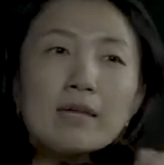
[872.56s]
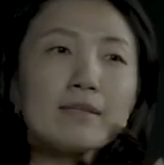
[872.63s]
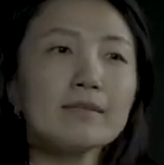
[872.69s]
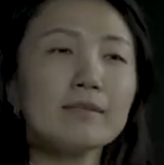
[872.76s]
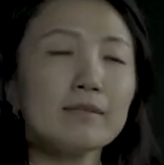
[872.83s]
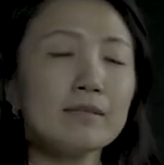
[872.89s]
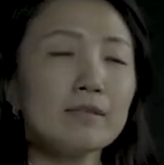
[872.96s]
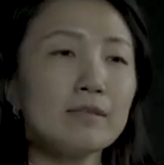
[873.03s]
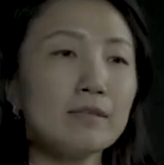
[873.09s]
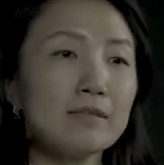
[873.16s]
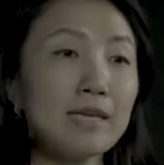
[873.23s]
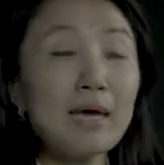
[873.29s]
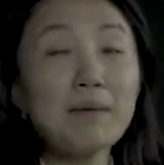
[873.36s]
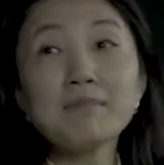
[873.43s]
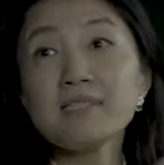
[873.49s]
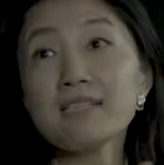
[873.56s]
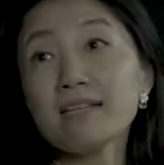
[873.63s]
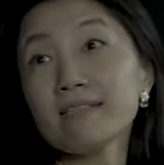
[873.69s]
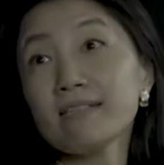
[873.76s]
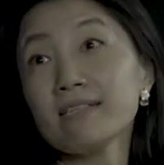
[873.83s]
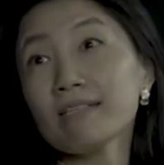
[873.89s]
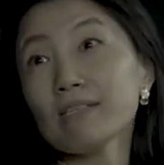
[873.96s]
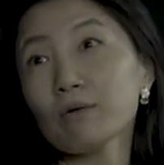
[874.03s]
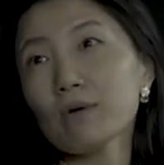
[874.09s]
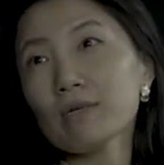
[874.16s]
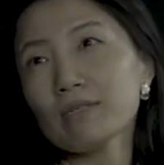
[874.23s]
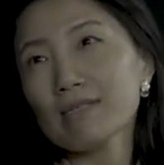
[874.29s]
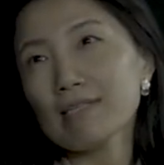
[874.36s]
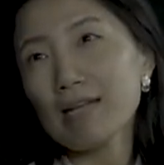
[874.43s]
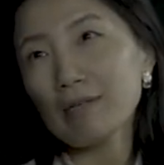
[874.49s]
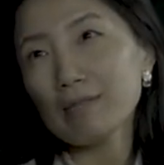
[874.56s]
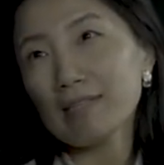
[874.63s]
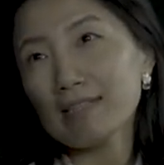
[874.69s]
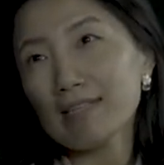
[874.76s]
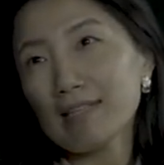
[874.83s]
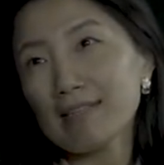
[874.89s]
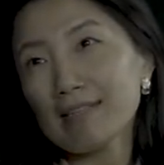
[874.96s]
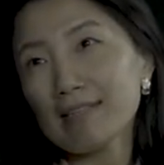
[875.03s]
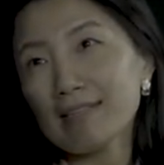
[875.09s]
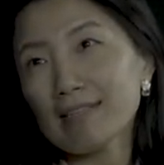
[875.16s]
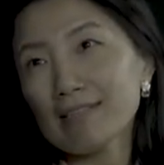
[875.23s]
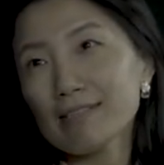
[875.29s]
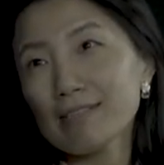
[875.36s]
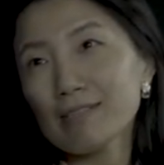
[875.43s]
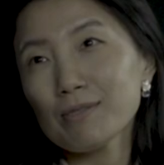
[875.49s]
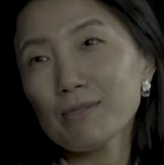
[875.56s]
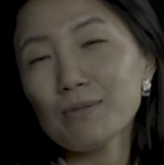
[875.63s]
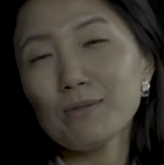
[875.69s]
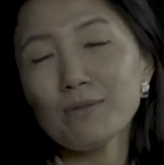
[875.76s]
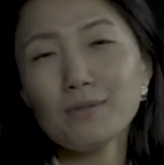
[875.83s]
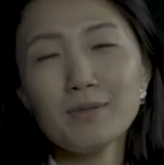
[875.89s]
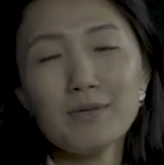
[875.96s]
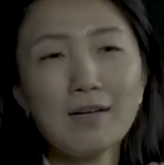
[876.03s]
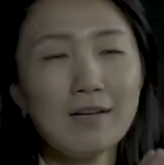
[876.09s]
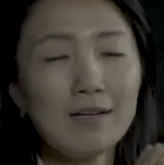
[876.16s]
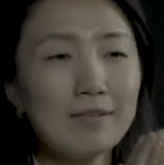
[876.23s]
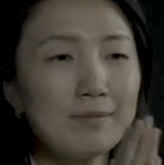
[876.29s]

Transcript: like the game setting or the sauna setting so mm.